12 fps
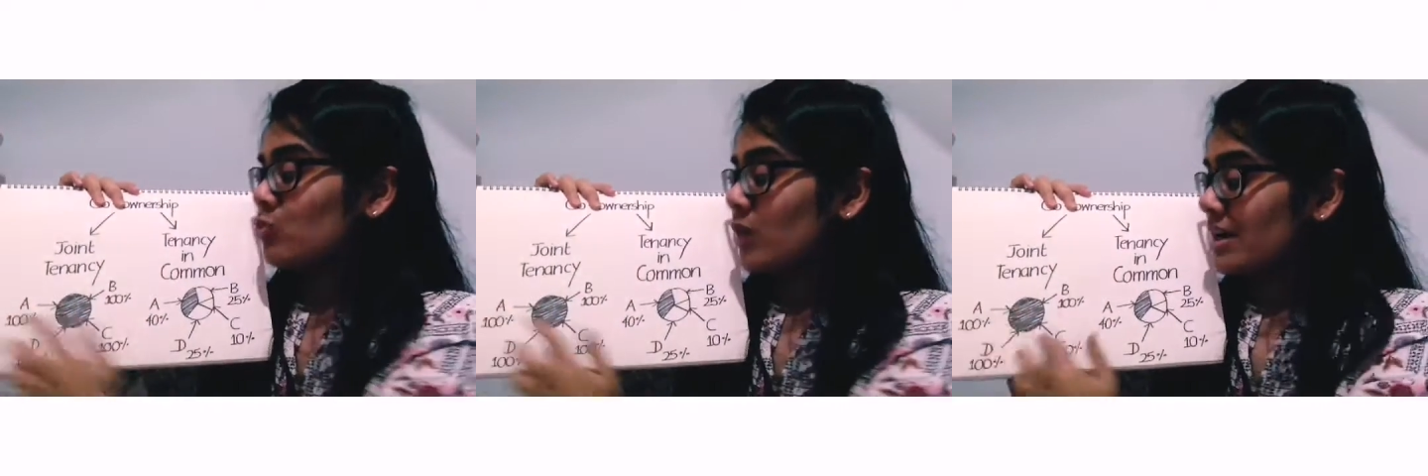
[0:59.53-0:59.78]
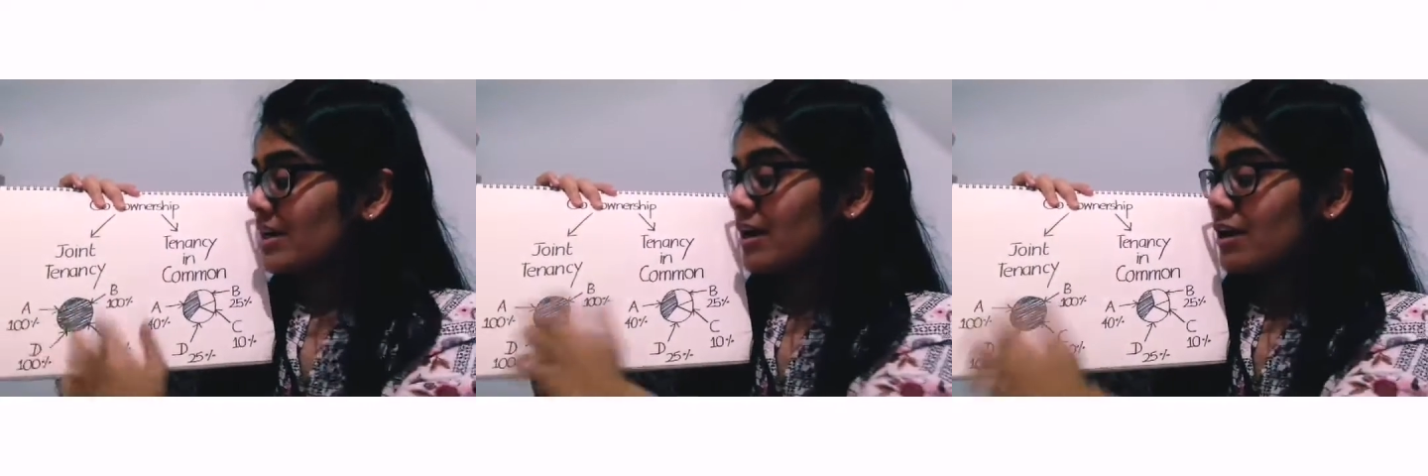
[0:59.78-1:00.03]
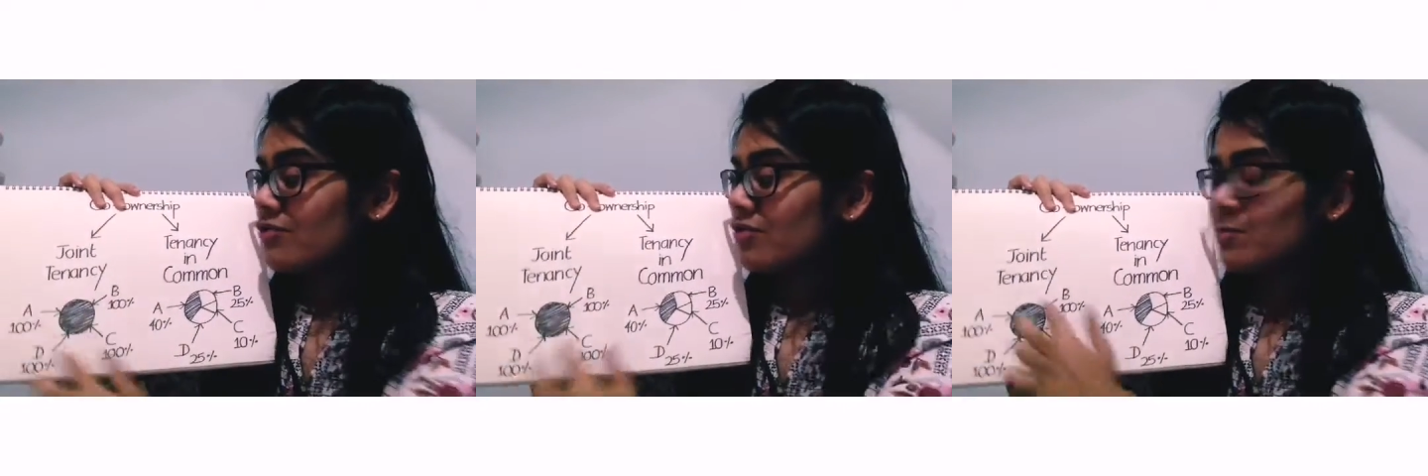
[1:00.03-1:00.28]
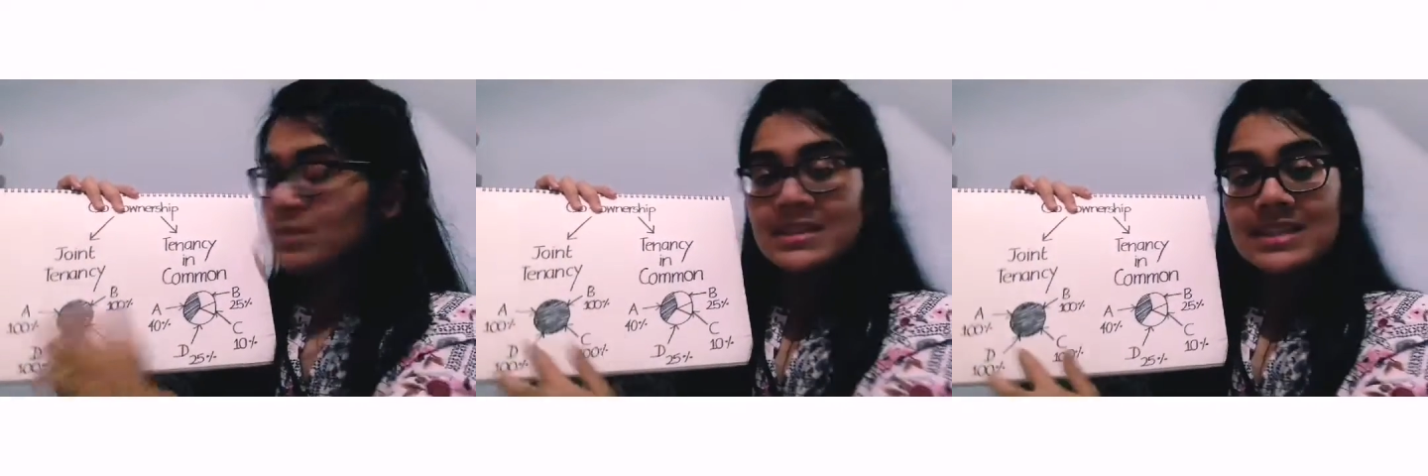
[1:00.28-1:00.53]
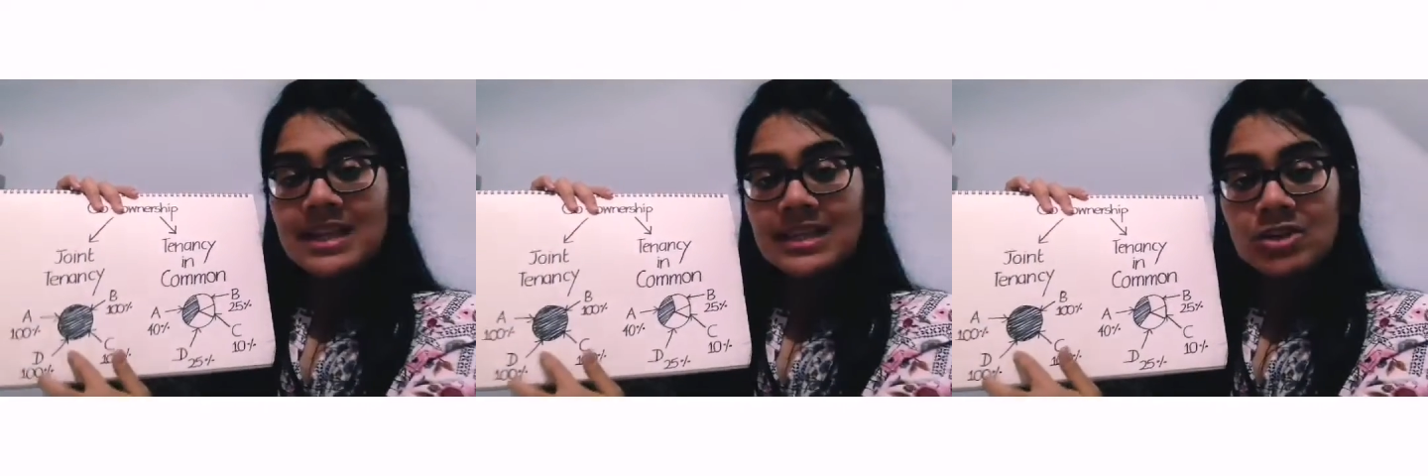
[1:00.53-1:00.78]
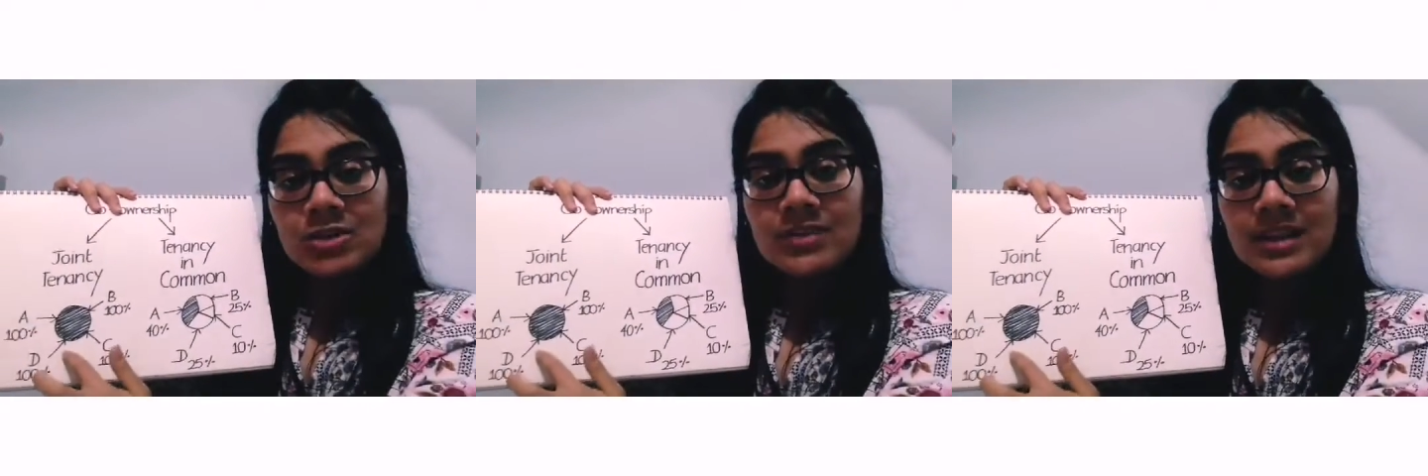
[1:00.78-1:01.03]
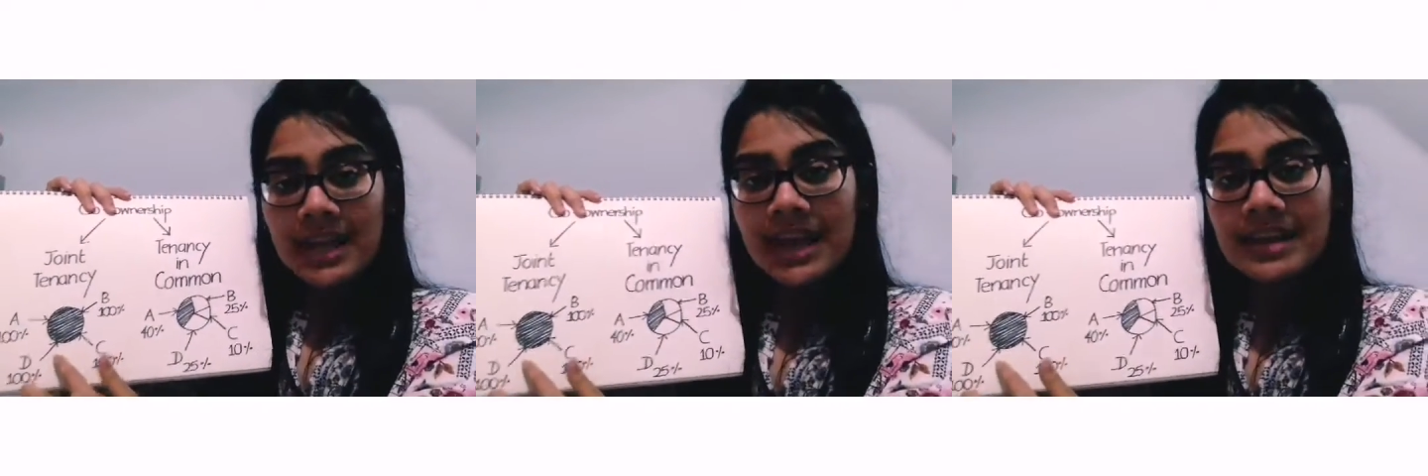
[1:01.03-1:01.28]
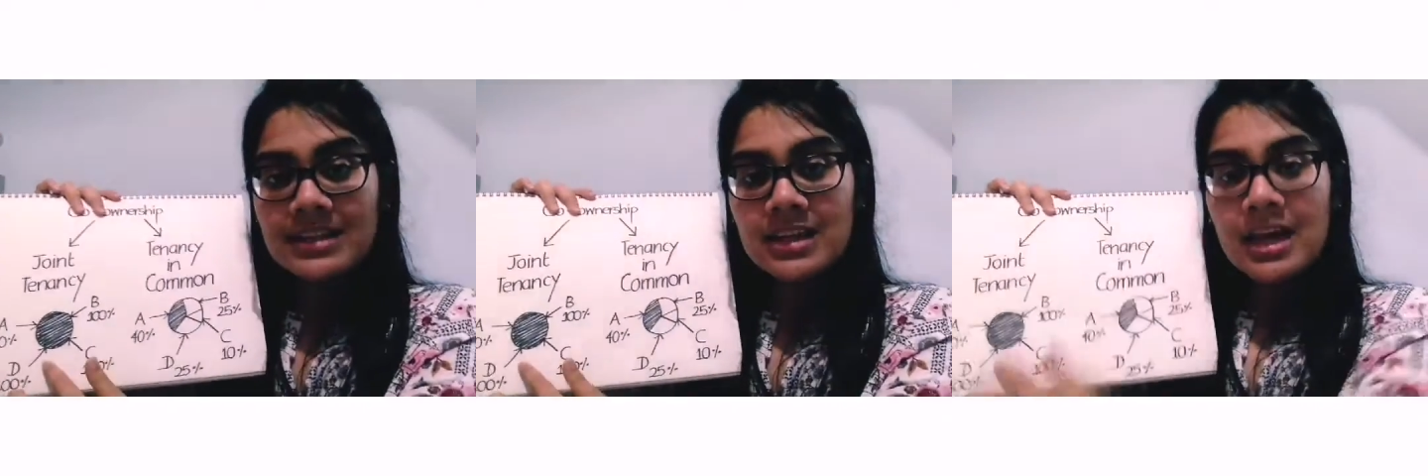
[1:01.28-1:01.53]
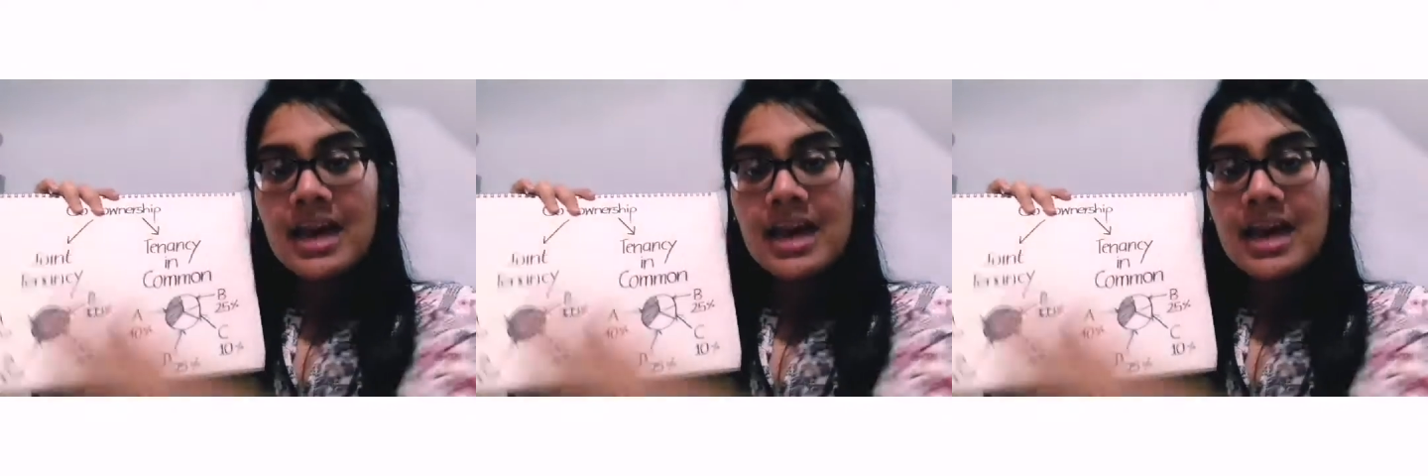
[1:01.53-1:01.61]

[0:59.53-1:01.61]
100% of the land.